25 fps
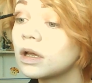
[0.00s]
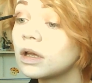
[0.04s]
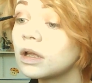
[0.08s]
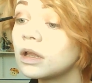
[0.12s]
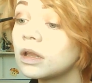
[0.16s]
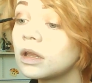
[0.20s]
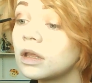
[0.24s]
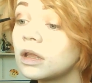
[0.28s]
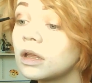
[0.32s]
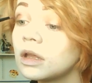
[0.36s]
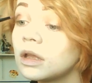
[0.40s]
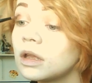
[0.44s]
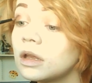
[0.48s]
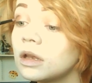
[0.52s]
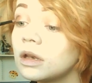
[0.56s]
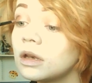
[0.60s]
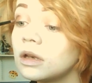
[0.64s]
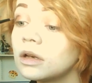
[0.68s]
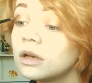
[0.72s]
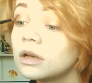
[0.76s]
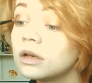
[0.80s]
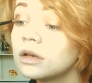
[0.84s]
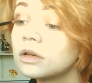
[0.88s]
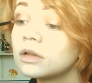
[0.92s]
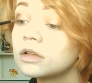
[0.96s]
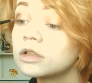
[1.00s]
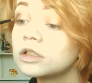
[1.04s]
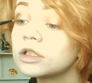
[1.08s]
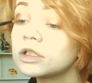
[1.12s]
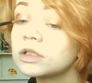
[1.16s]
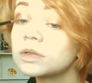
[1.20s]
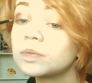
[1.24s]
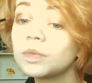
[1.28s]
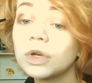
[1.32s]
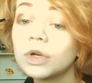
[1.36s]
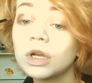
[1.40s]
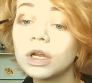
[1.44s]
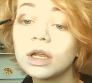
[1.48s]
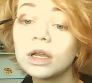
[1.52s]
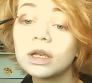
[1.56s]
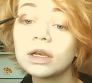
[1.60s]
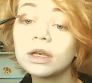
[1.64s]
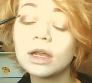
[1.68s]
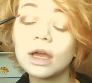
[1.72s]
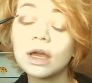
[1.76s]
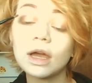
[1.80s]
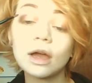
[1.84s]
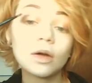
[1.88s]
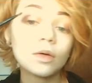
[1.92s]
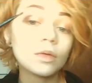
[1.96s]
And then just bring it
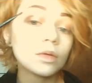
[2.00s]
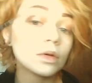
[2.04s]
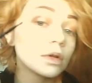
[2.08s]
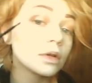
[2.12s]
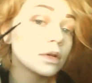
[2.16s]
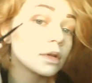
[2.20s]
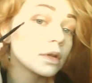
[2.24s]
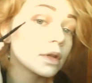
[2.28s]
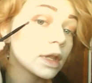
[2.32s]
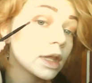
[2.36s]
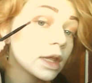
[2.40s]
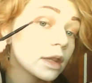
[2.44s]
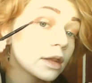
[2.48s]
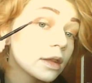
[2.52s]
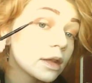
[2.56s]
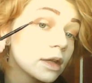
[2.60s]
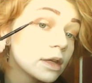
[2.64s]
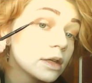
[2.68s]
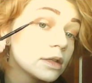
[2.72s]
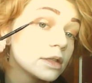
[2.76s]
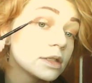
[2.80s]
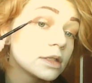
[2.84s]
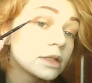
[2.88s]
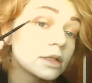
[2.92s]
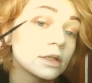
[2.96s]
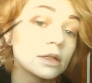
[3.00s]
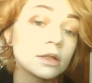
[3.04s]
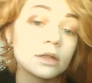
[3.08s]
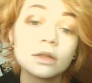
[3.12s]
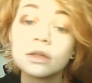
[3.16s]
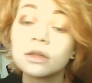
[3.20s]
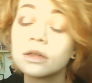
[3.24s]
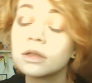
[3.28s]
down like this.